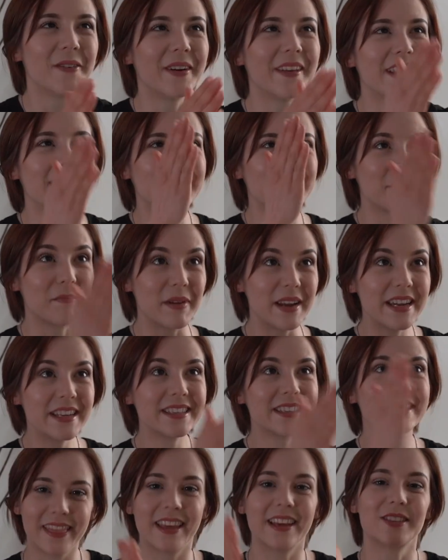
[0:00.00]
When there's the
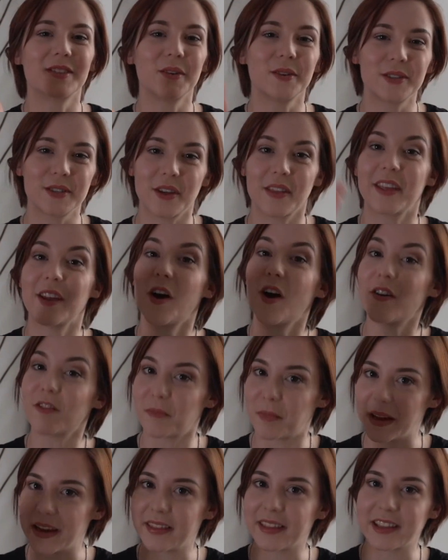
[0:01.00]
beat, there's also the offbeat.